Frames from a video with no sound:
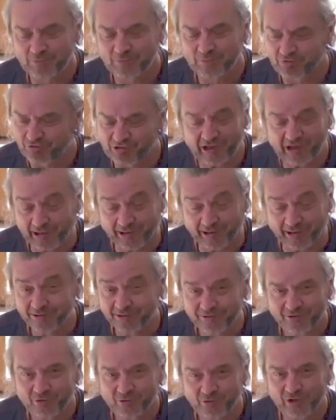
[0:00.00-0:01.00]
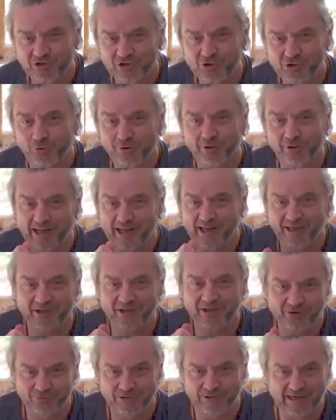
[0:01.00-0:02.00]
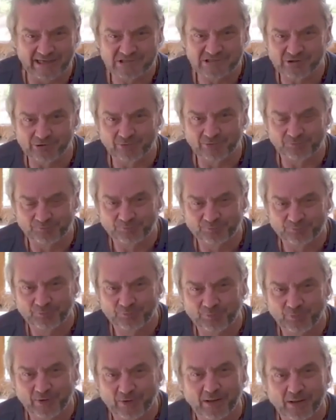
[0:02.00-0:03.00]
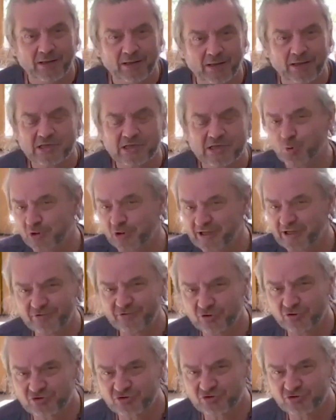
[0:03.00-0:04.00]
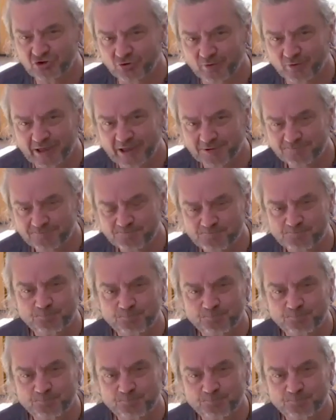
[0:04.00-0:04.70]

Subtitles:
thing that you can hang your hat on is whatever you're doing,